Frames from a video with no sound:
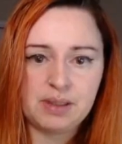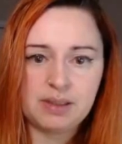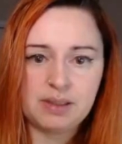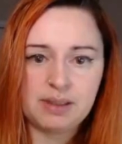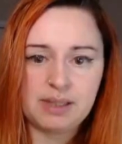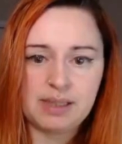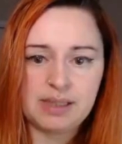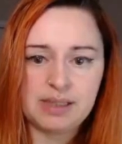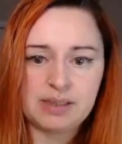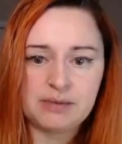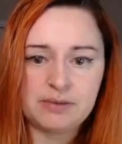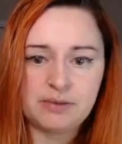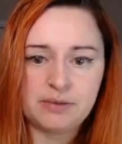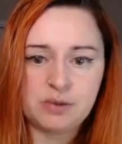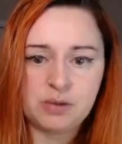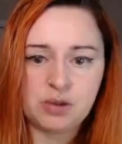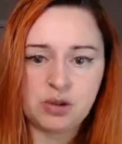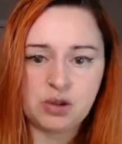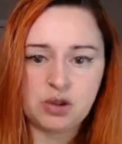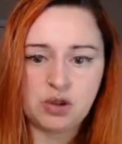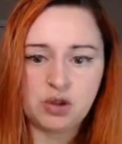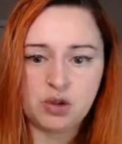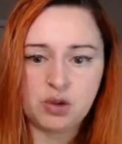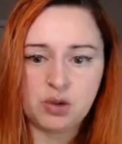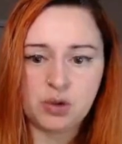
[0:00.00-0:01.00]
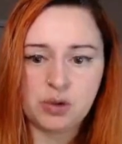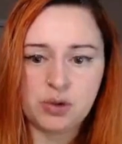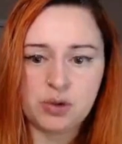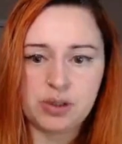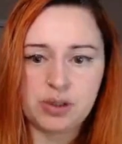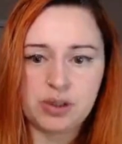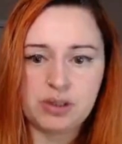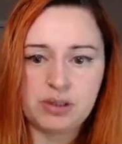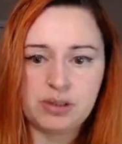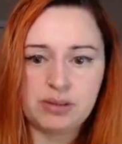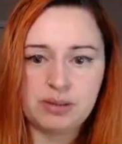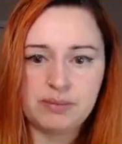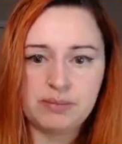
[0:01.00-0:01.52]
for
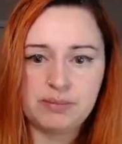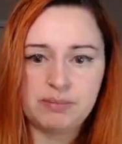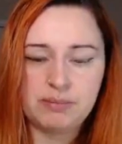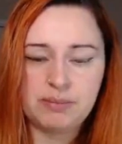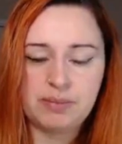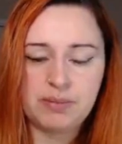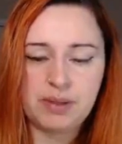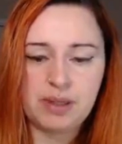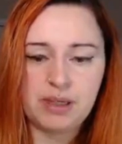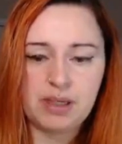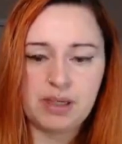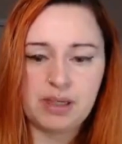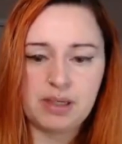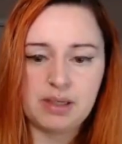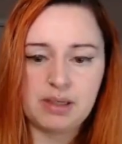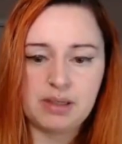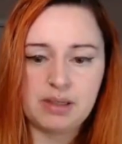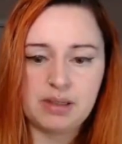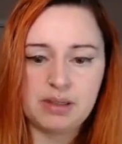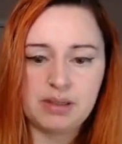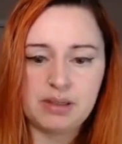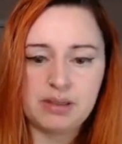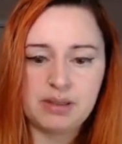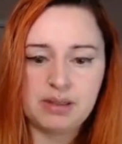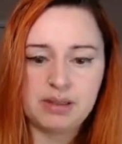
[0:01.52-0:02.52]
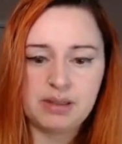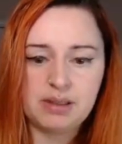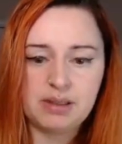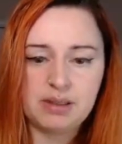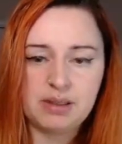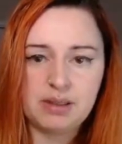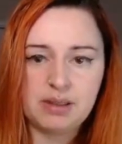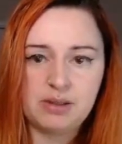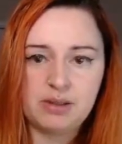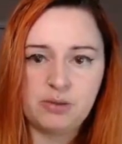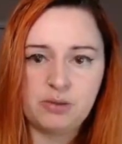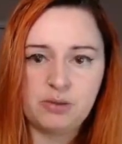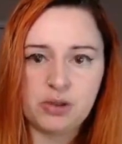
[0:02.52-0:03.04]
sure, but
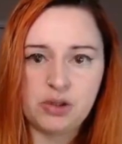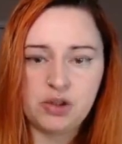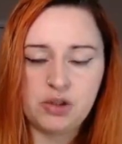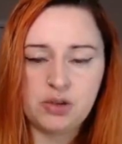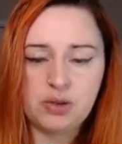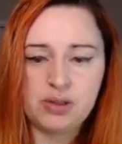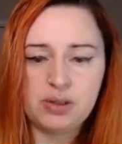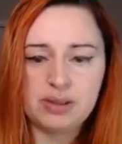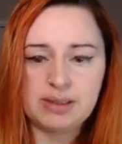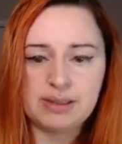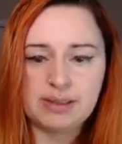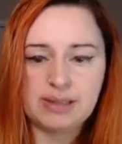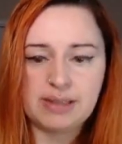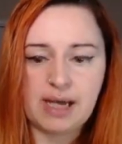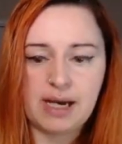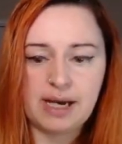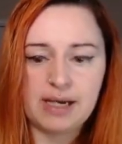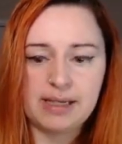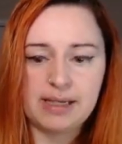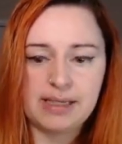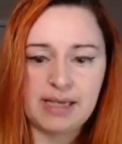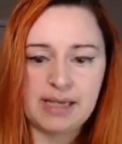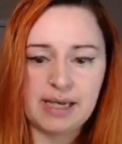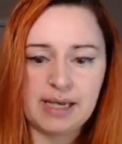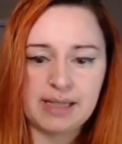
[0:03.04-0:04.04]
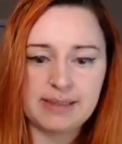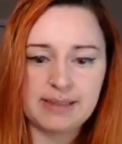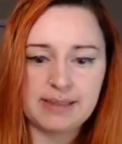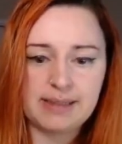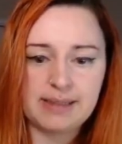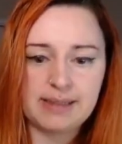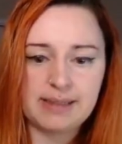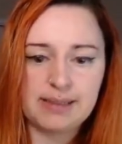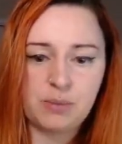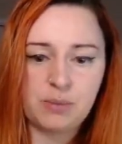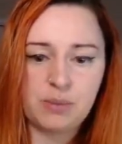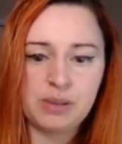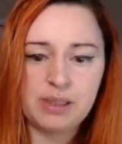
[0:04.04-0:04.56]
we shouldn't die yet,
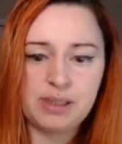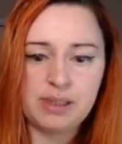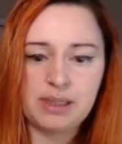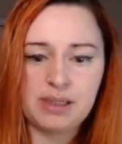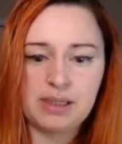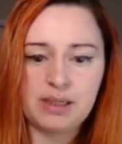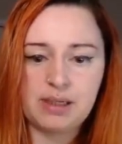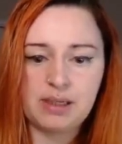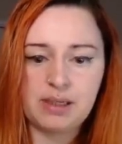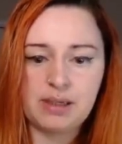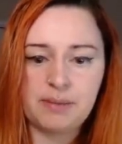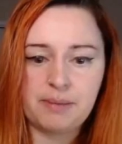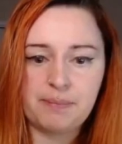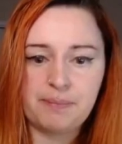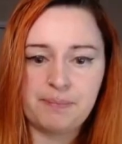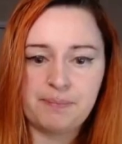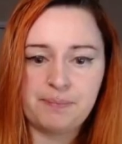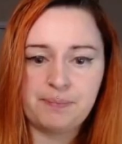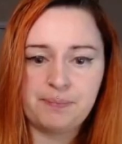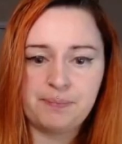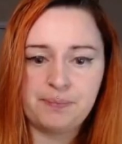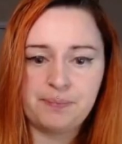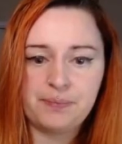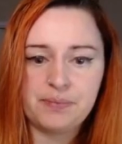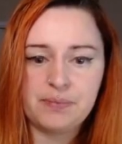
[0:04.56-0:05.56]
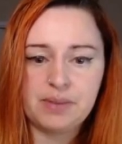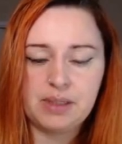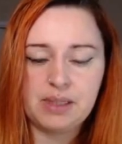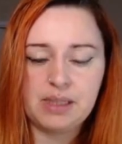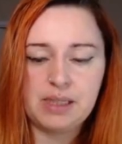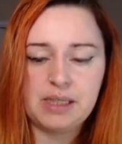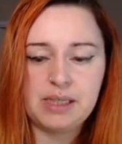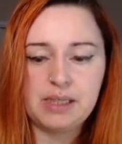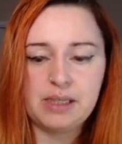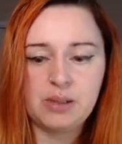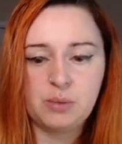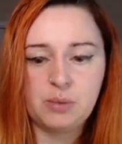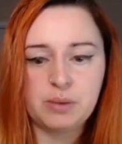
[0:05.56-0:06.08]
and we can
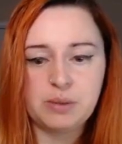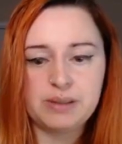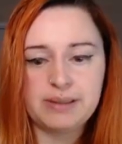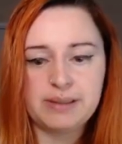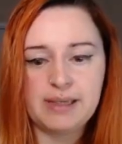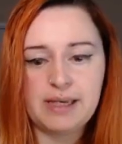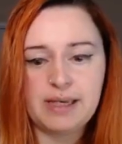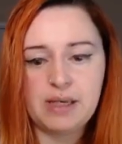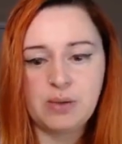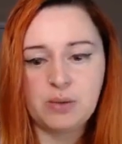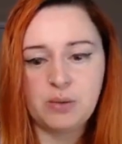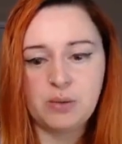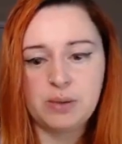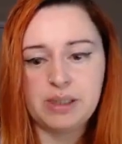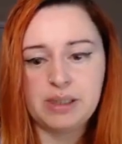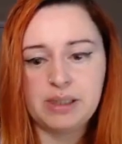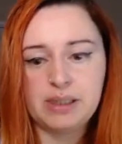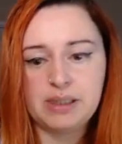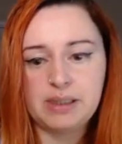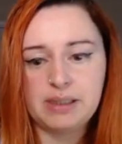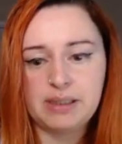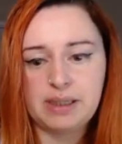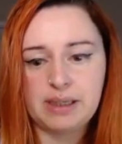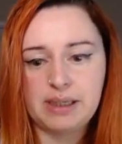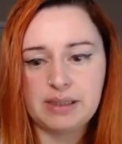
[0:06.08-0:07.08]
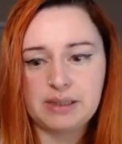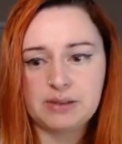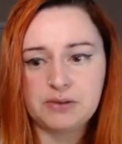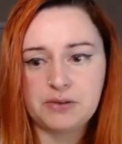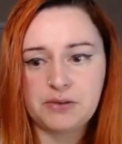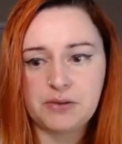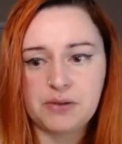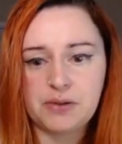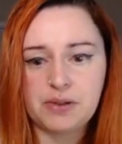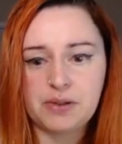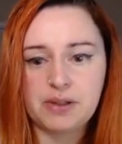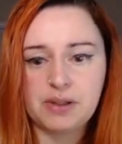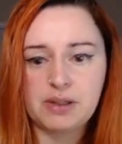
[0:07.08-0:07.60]
heal with the AoE next
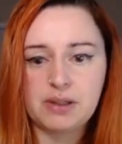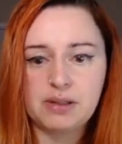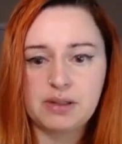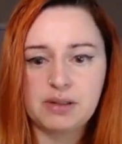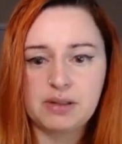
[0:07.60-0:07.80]
turn.